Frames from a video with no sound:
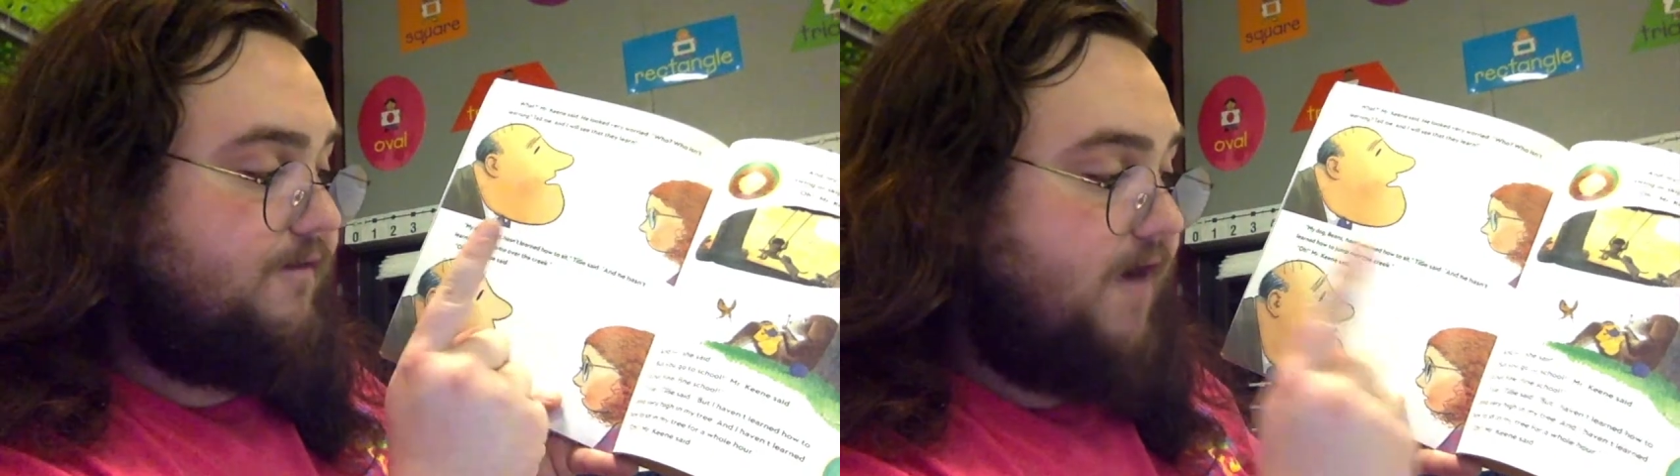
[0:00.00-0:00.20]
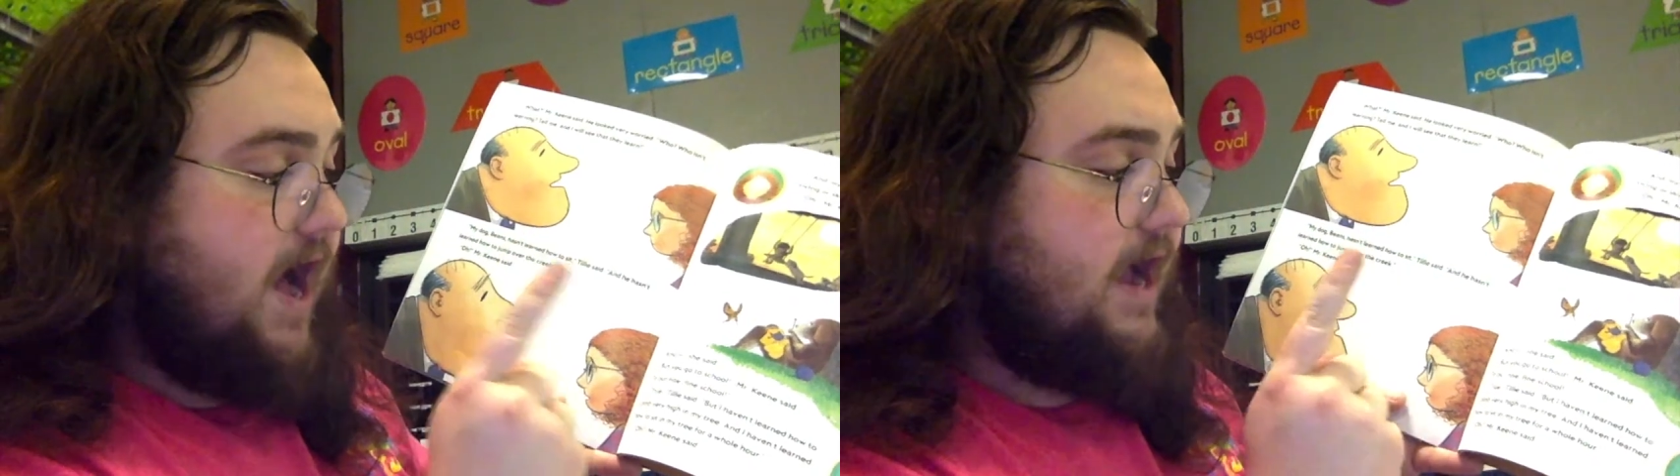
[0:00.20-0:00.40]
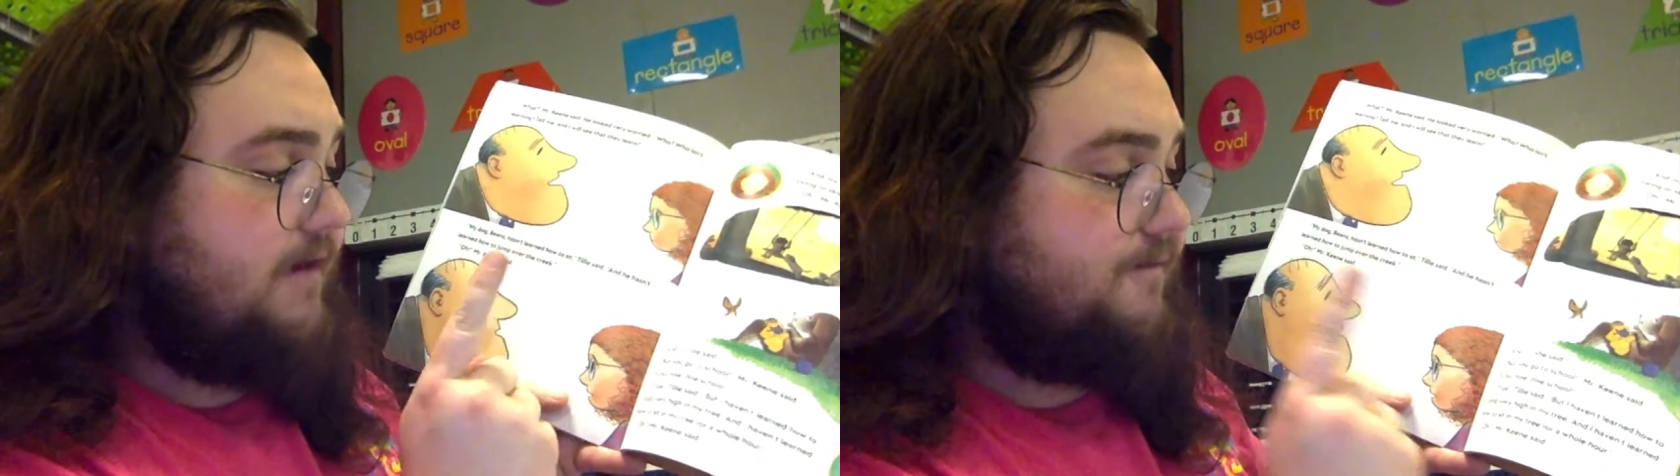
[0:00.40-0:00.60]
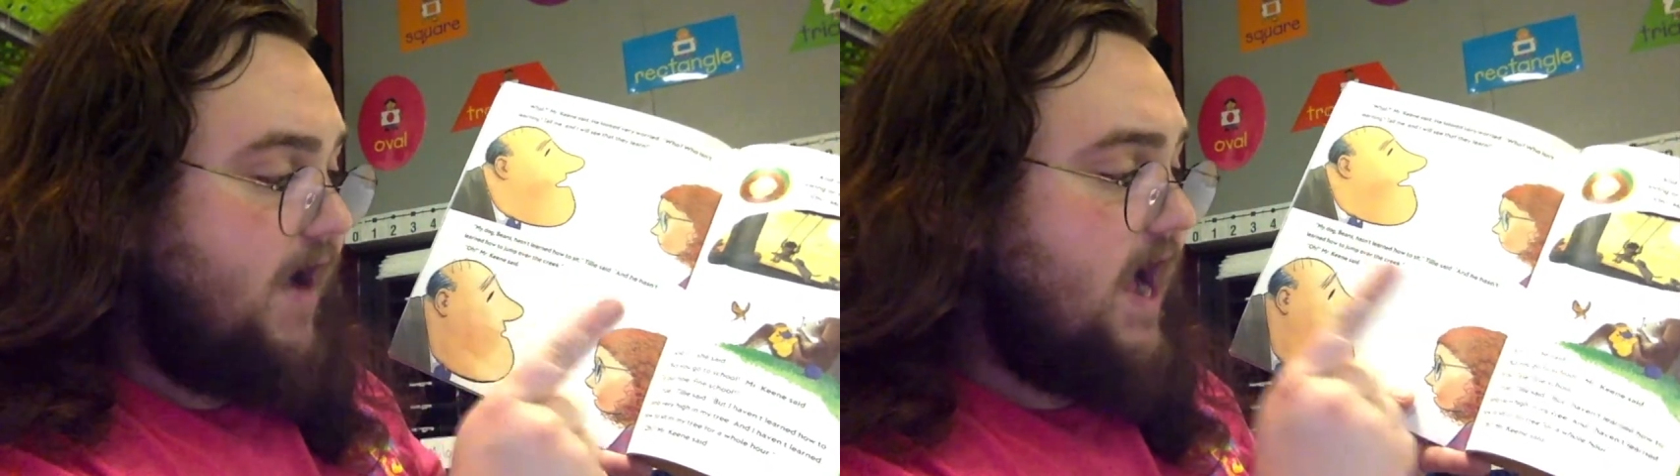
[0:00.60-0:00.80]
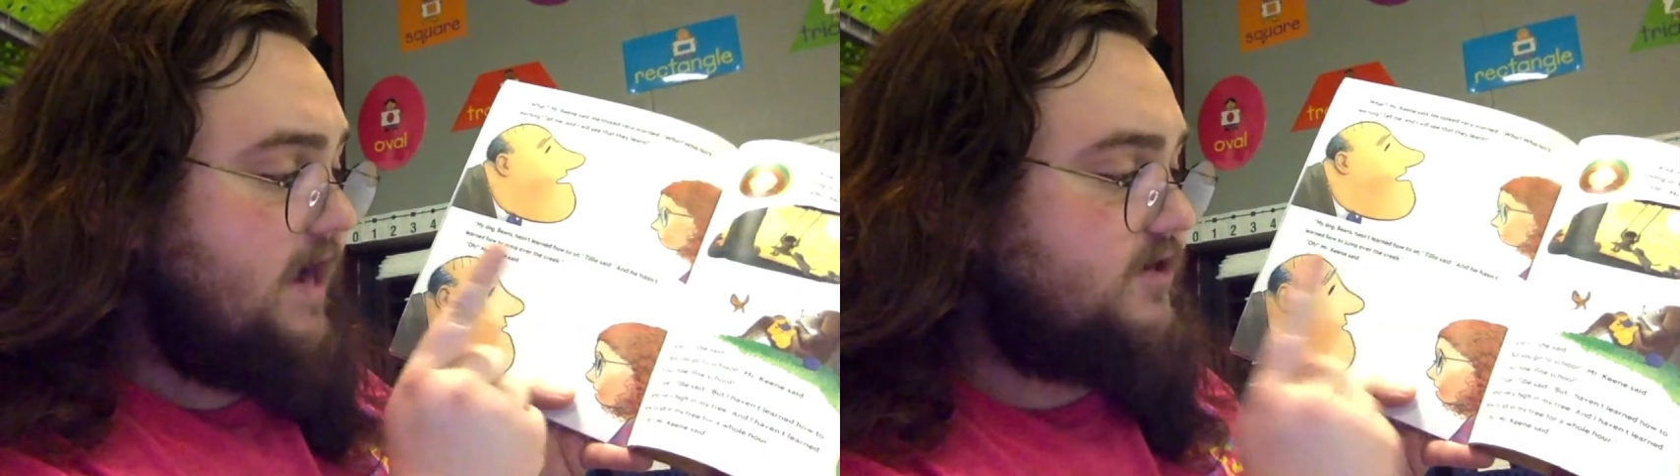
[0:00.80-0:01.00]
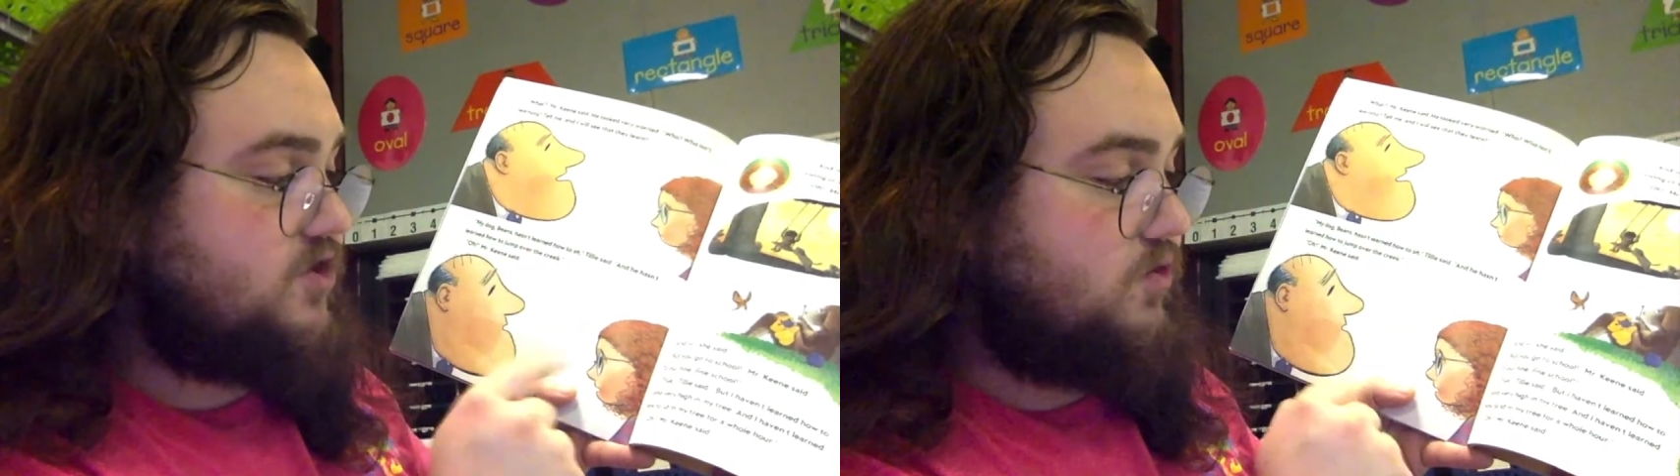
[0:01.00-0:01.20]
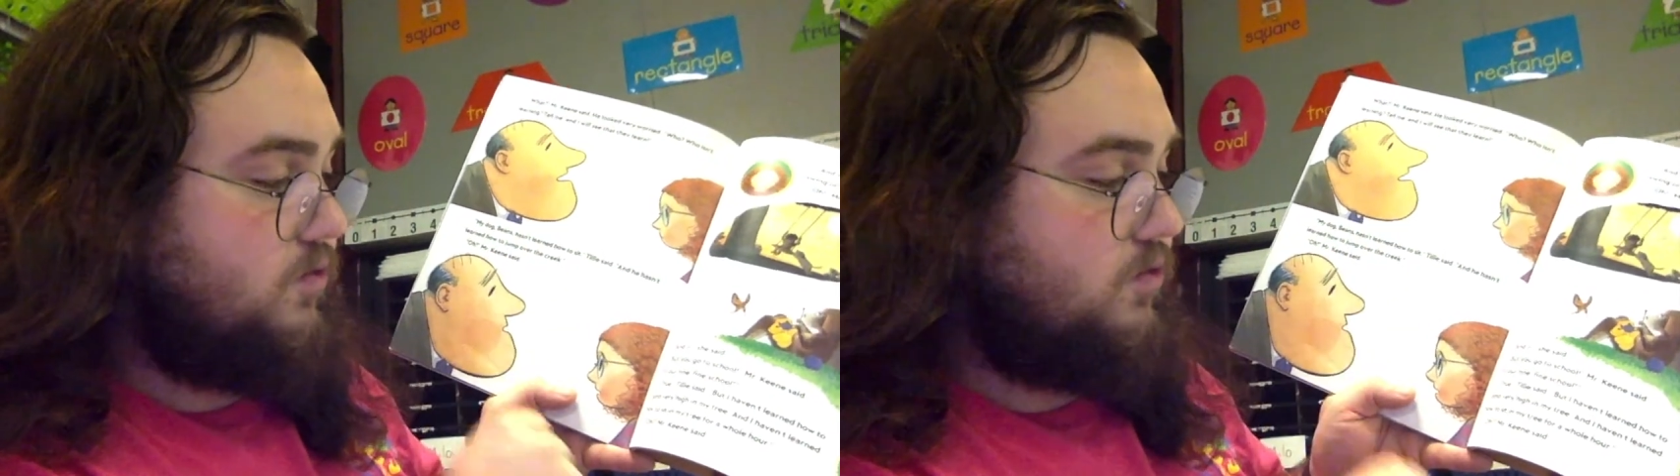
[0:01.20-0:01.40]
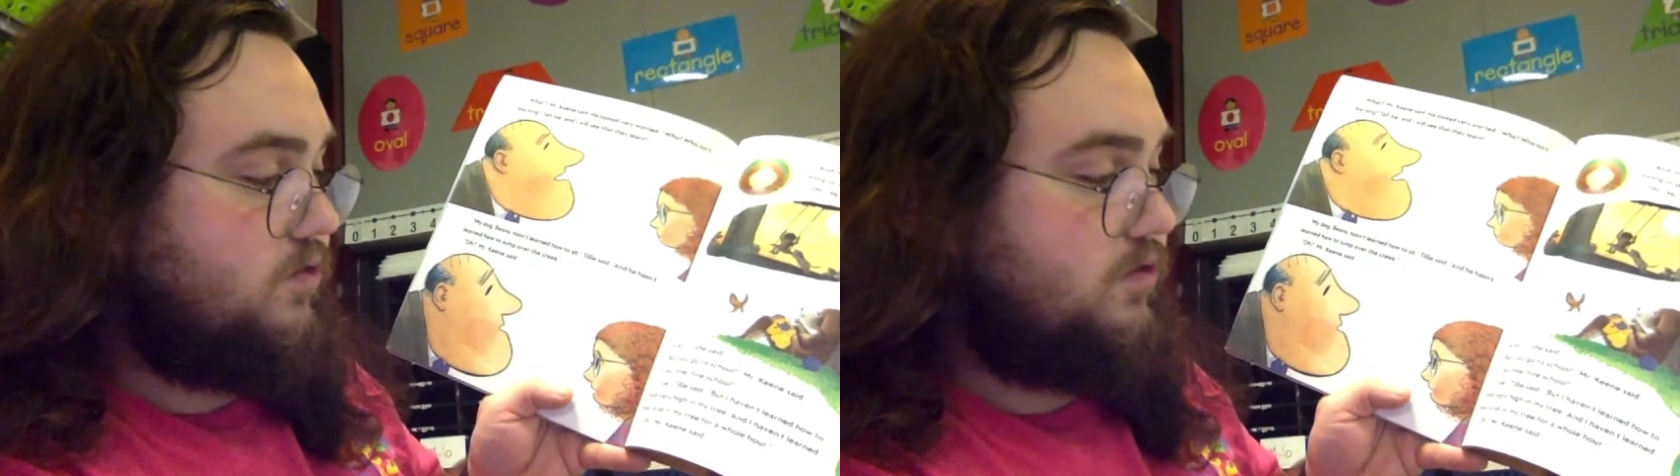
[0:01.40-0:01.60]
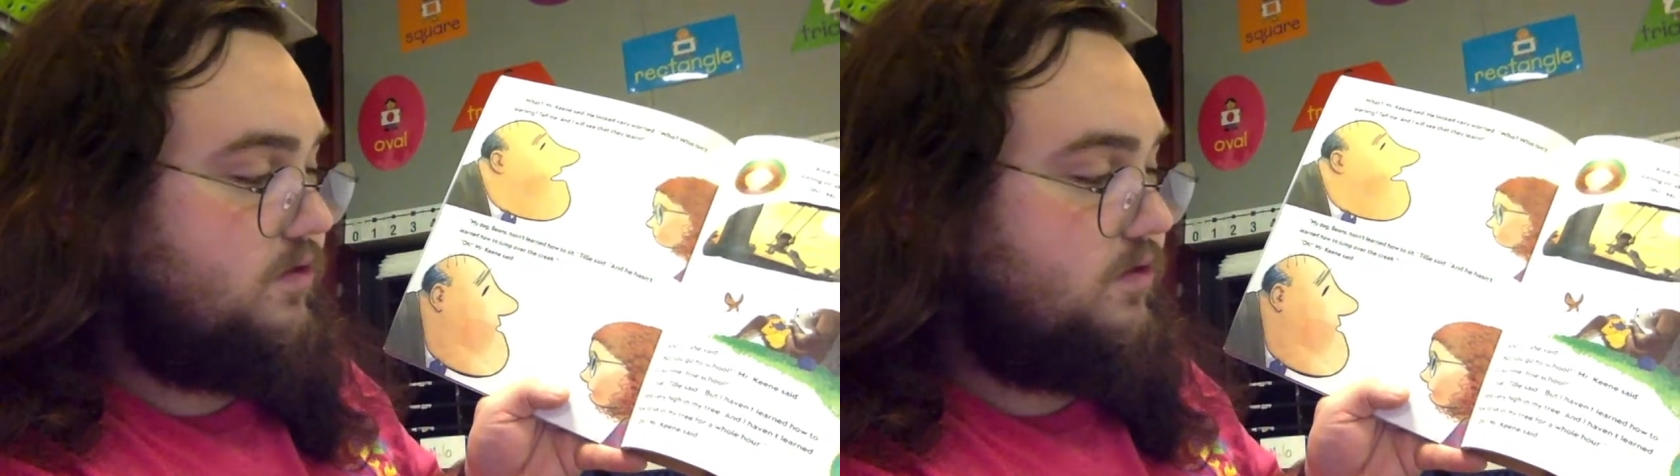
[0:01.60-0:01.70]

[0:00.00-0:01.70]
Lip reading: fine, fine school."